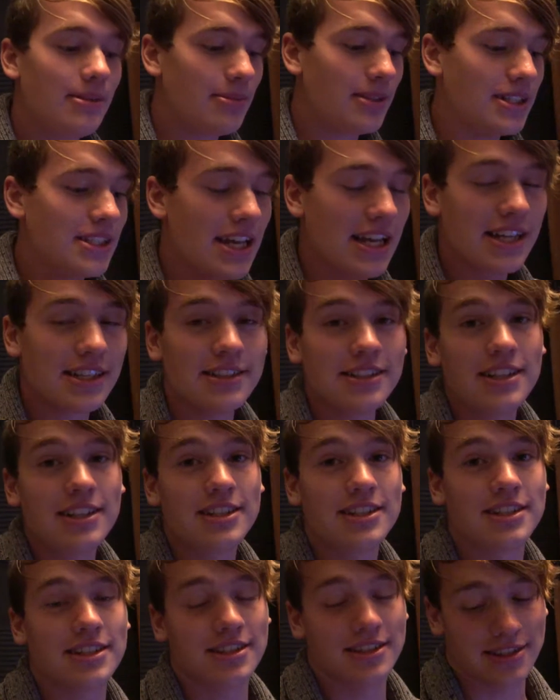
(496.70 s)
him to take his
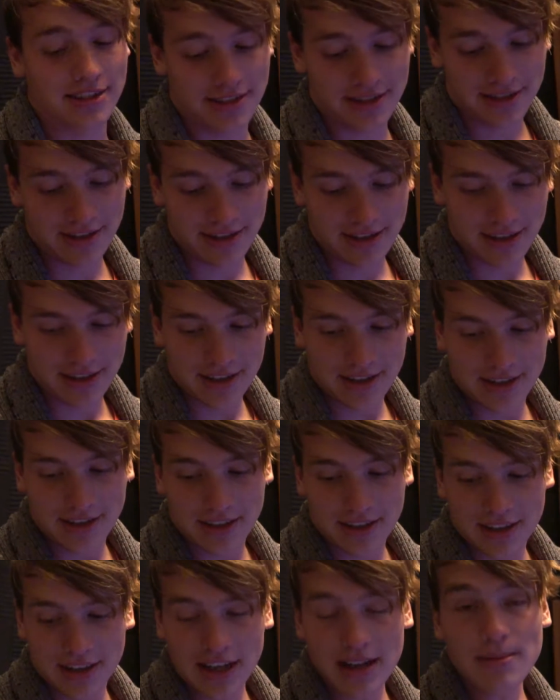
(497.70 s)
dishes.
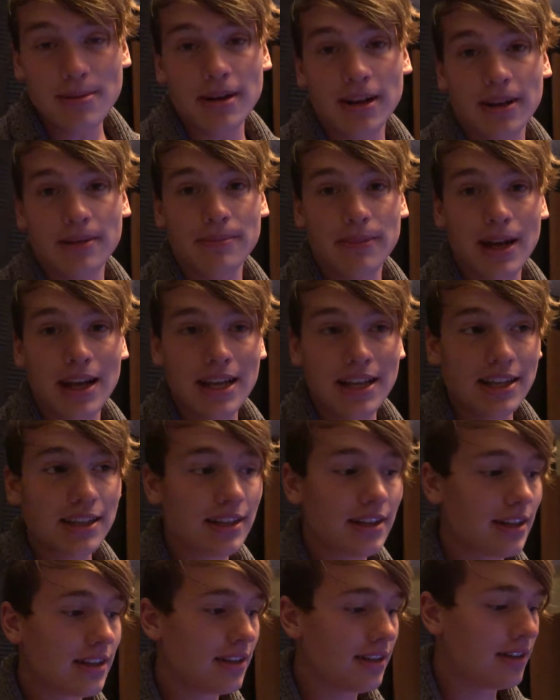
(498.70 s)
Come on,
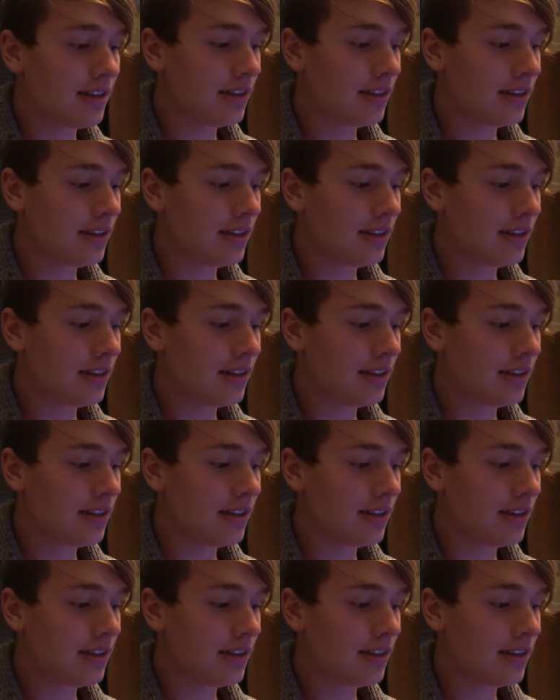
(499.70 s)
Micah.